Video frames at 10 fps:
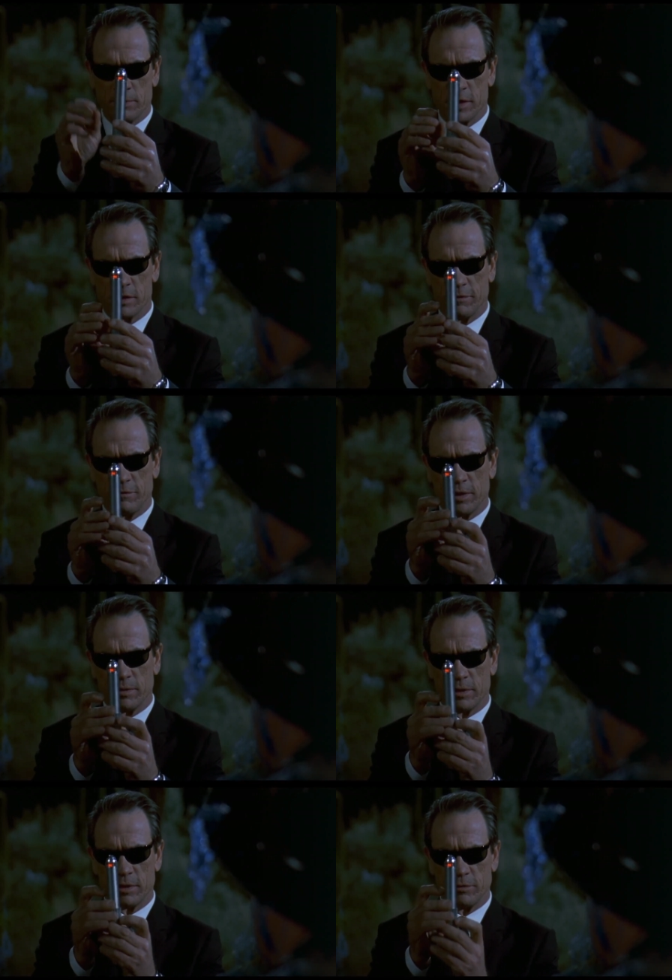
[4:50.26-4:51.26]

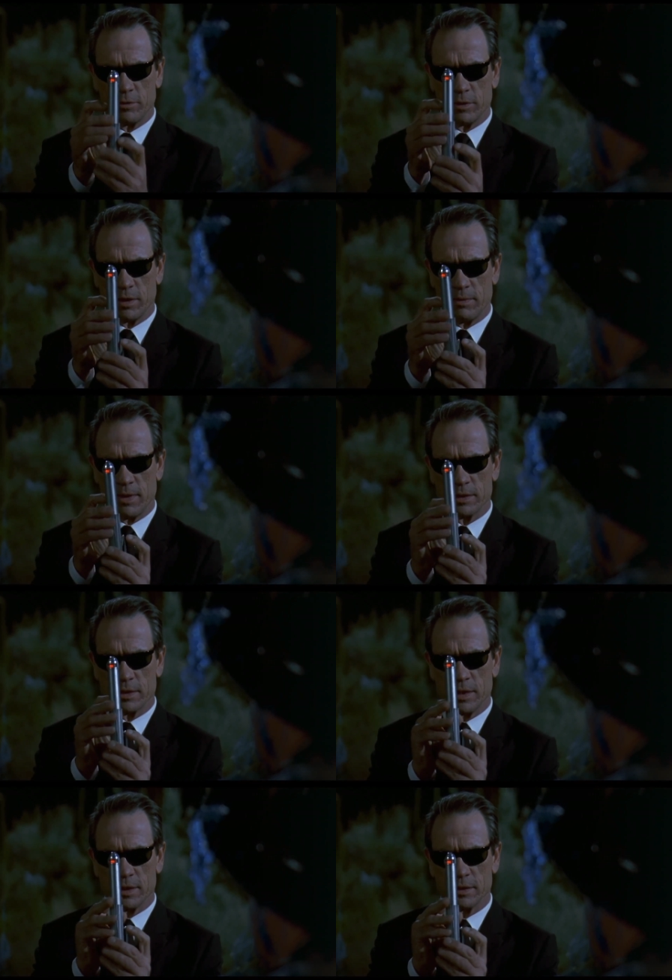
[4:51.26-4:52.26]
BCIs could also be used
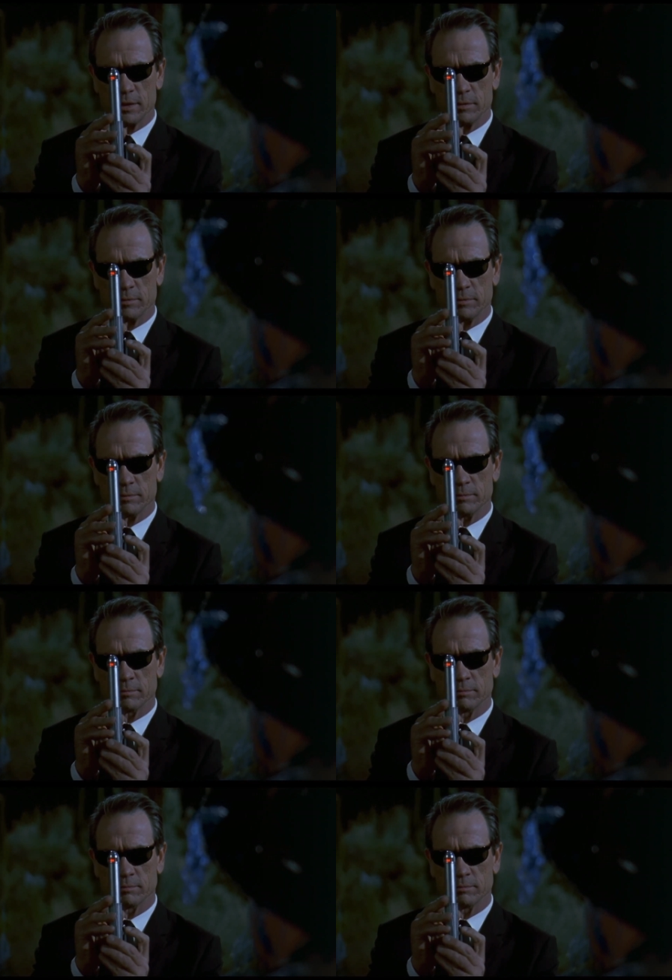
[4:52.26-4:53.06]
for mind control on a